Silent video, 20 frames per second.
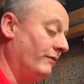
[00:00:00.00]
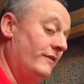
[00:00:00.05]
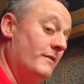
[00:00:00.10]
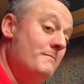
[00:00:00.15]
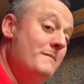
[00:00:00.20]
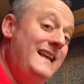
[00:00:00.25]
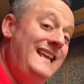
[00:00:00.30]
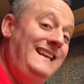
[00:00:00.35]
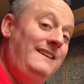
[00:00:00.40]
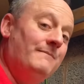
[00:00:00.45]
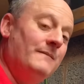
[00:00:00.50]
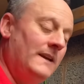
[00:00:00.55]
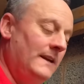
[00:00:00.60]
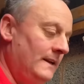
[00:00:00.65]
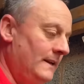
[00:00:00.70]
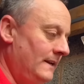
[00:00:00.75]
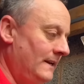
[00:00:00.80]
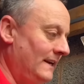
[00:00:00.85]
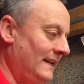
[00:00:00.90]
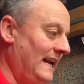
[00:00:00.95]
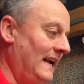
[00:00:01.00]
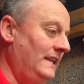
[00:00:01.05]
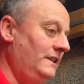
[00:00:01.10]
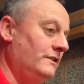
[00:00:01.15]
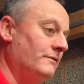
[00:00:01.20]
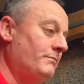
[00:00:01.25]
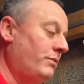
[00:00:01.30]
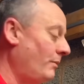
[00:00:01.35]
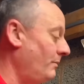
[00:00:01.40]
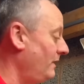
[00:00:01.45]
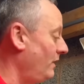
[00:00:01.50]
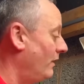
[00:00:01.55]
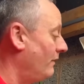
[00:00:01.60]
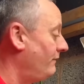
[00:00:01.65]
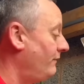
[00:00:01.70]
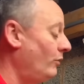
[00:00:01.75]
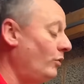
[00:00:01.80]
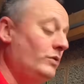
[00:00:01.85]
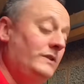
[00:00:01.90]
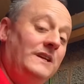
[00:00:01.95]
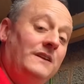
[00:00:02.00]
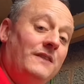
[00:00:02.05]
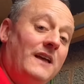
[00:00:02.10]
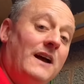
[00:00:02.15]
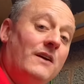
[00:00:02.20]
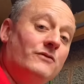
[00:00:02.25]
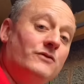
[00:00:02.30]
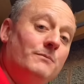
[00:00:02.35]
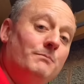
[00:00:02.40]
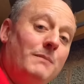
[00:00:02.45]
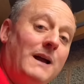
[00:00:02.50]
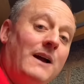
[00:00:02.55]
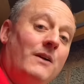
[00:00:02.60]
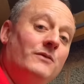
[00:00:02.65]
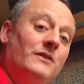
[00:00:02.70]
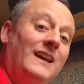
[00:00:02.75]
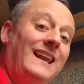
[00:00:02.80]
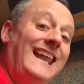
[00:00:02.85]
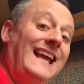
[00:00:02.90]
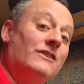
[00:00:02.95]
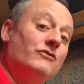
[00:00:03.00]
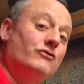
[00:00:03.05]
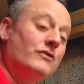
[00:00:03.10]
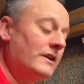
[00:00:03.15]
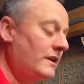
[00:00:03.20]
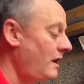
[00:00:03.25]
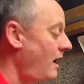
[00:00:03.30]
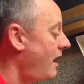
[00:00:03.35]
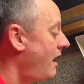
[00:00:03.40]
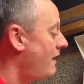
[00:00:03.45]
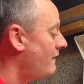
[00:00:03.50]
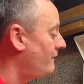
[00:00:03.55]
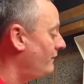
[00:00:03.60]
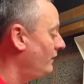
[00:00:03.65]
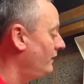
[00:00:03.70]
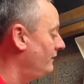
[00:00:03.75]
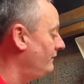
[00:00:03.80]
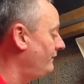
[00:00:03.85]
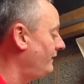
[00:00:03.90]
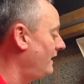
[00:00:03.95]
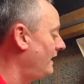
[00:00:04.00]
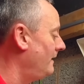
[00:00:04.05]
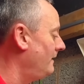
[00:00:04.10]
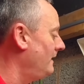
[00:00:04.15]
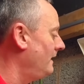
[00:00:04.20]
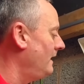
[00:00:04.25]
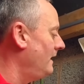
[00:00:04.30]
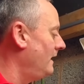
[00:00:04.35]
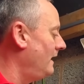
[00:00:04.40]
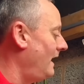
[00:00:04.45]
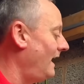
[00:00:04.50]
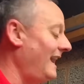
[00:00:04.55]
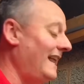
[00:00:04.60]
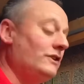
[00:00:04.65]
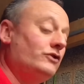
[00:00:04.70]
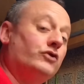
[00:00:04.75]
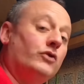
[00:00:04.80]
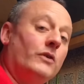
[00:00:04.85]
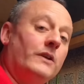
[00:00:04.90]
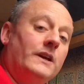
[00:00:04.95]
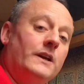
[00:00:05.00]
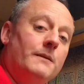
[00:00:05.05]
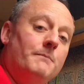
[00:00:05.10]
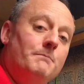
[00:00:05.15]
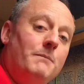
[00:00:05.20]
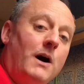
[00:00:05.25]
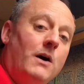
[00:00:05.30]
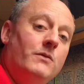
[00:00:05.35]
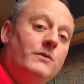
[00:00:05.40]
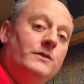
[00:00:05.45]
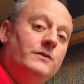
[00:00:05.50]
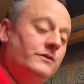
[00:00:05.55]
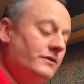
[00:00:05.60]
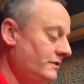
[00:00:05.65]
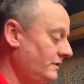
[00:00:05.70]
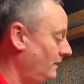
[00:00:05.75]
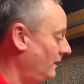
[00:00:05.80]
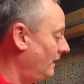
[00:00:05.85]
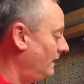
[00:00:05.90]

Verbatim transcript: For me, again, you've probably got a £40,000 electric car full of electronic components.